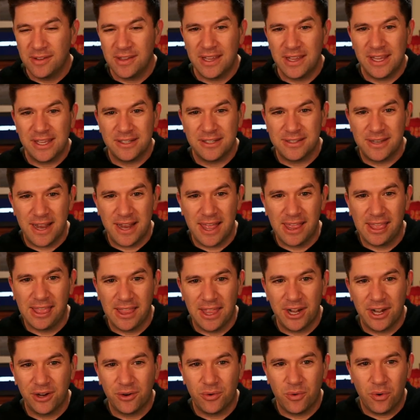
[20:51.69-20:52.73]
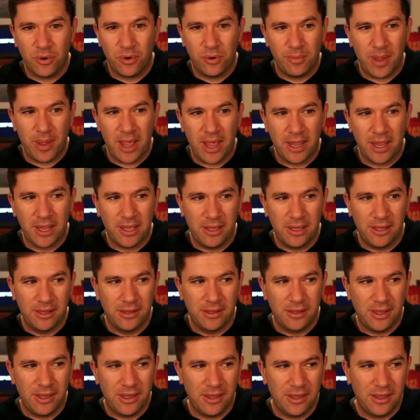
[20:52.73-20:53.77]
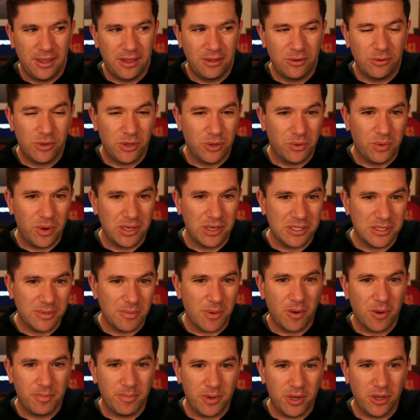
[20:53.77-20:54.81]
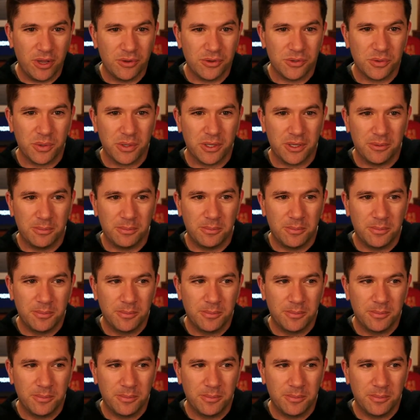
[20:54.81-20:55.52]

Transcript: is an athletic quarterback who could run some RPOs with him.